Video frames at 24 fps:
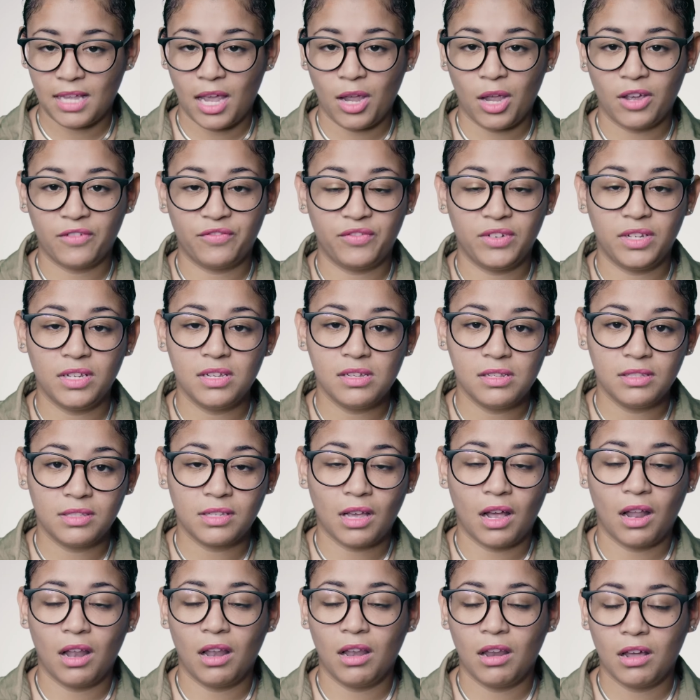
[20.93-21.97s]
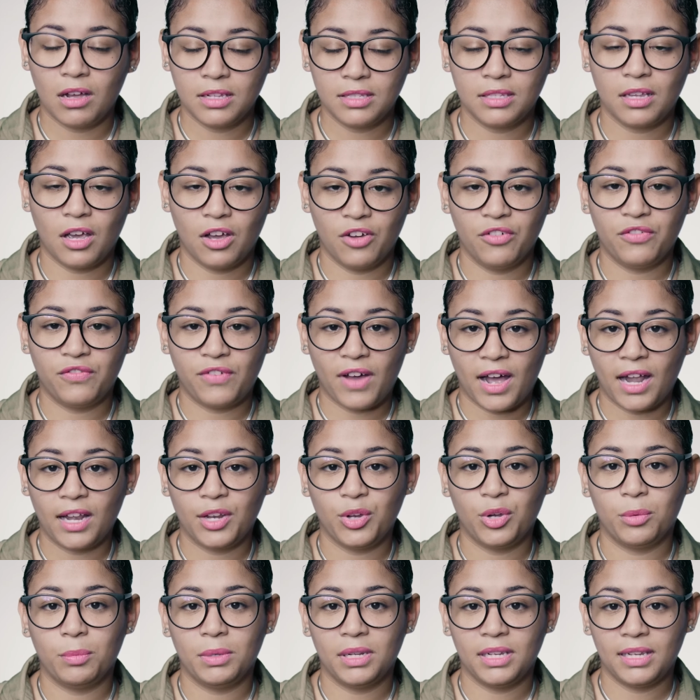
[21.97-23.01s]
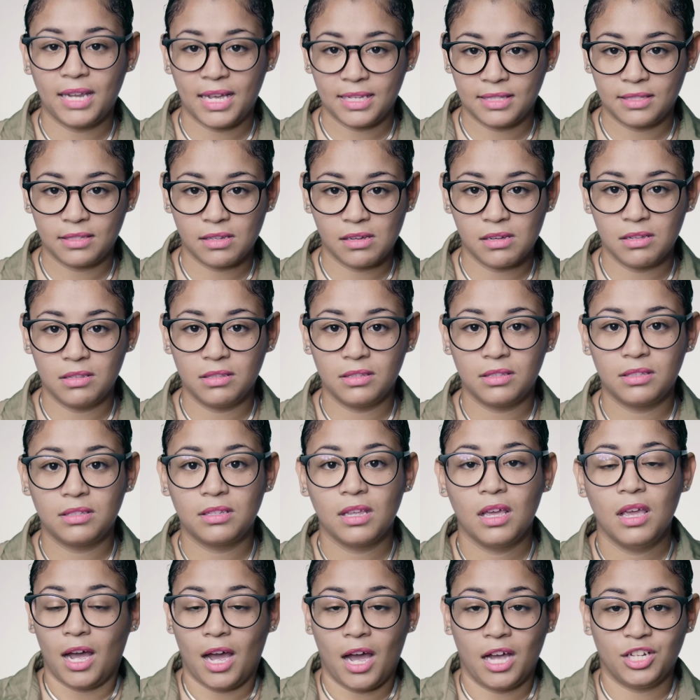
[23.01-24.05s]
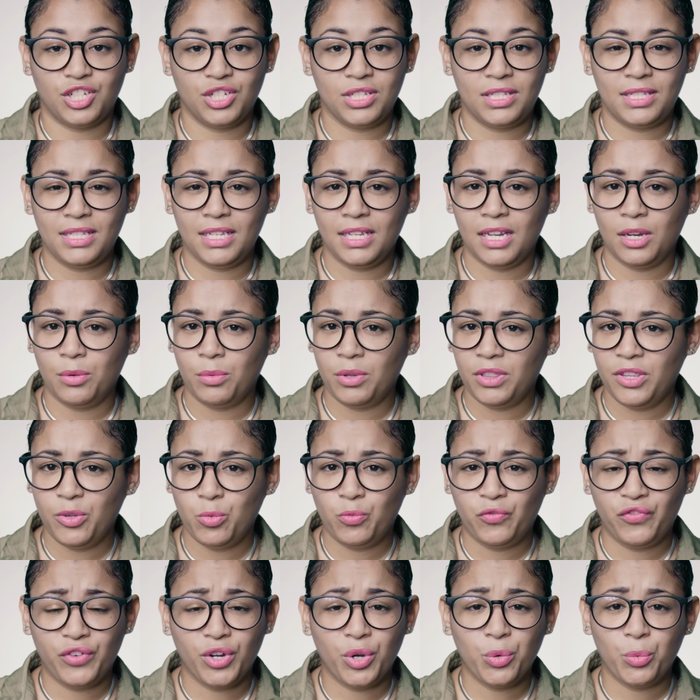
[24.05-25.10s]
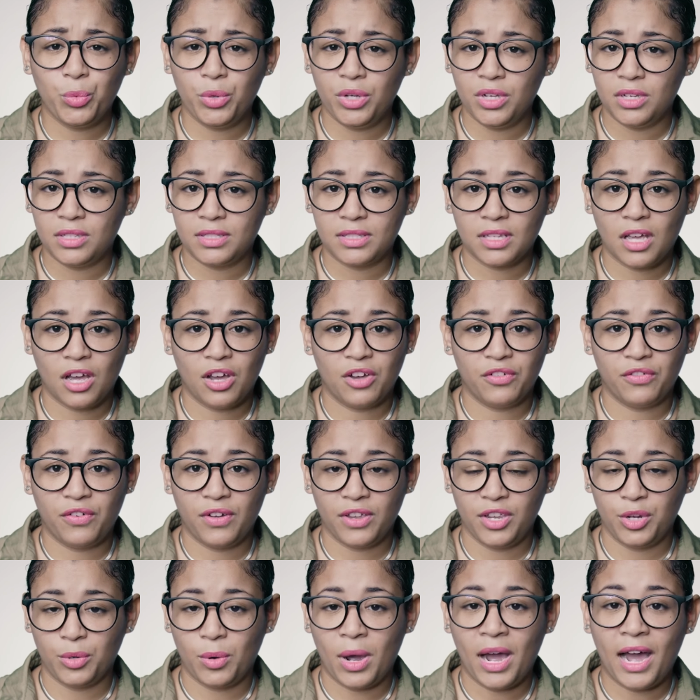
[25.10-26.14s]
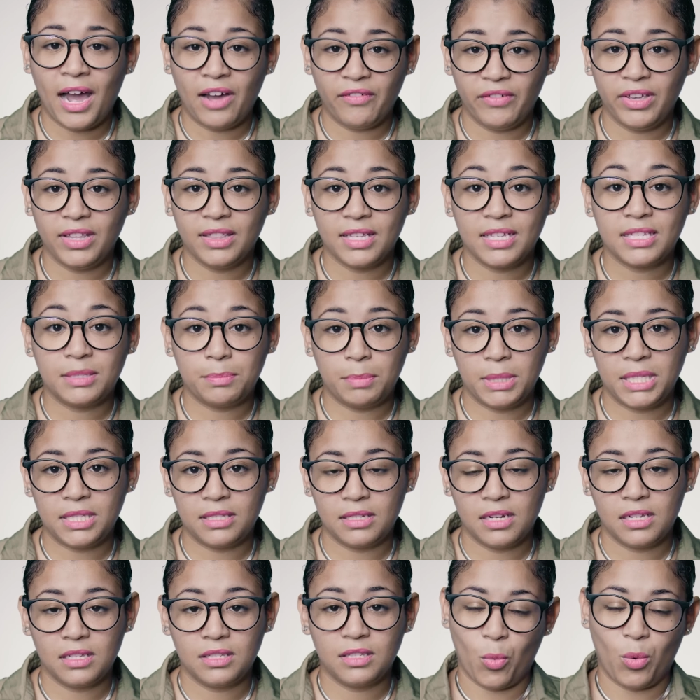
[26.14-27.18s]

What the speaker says: I have learned a lot of valuable lessons just dealing with the full works of having this business.